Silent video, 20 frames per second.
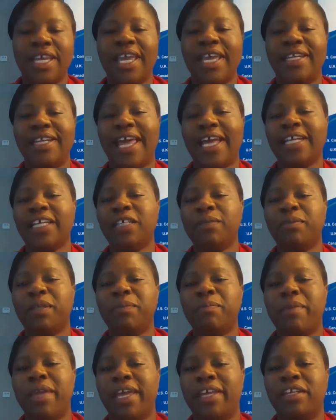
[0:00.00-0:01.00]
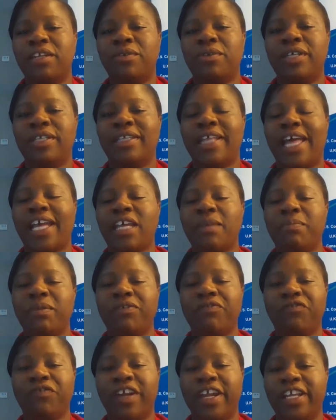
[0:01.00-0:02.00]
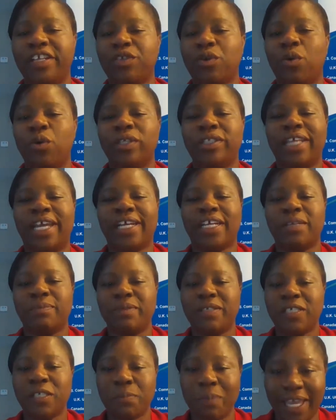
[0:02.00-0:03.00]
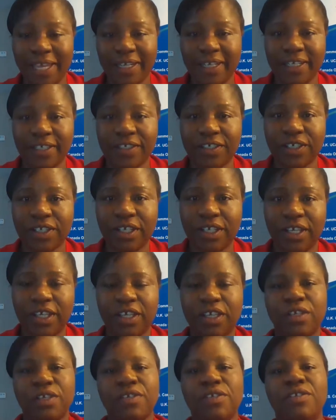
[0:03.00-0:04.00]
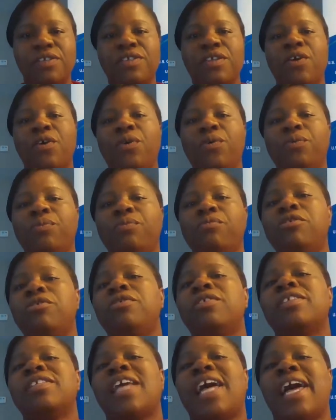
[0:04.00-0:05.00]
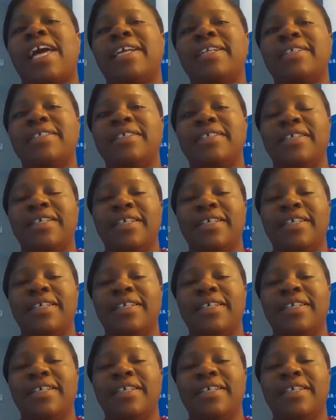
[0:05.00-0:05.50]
And that could be Mandarin, that could be French, or that could be Spanish. So you decide.